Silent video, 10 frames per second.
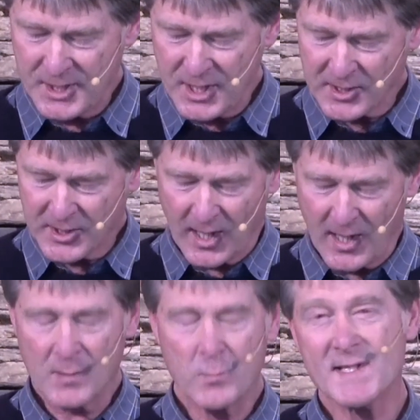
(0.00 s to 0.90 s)
And yet
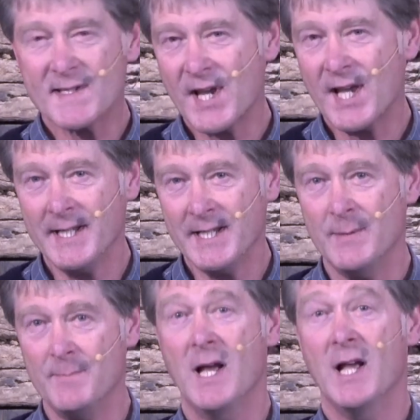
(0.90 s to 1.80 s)
God was telling
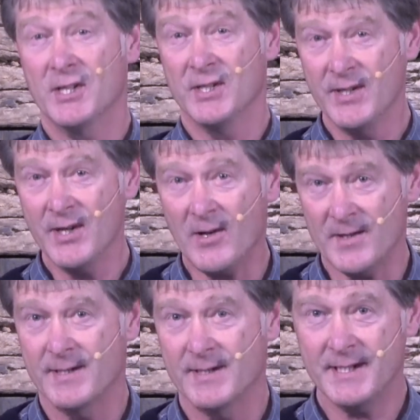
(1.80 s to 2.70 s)
him
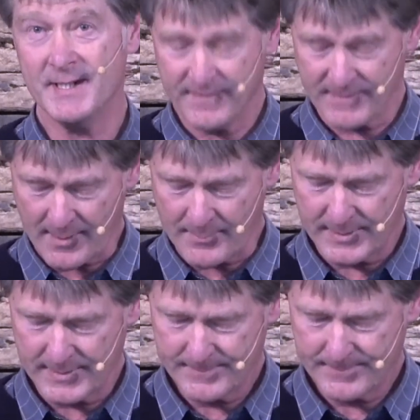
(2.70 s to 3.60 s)
not to give
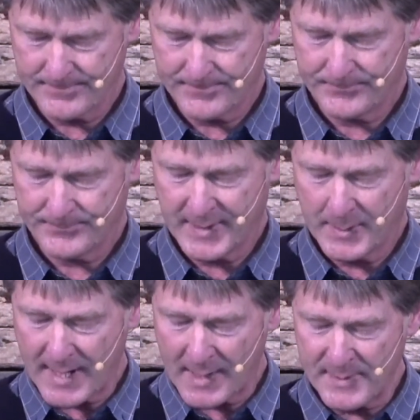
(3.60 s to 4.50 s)
up,
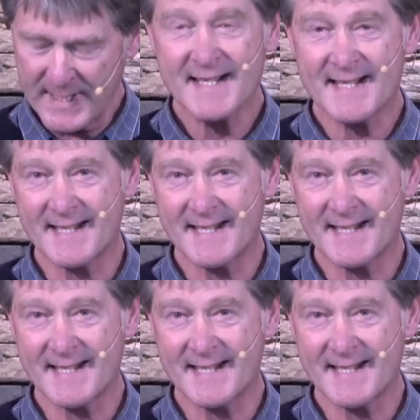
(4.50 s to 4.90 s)
but be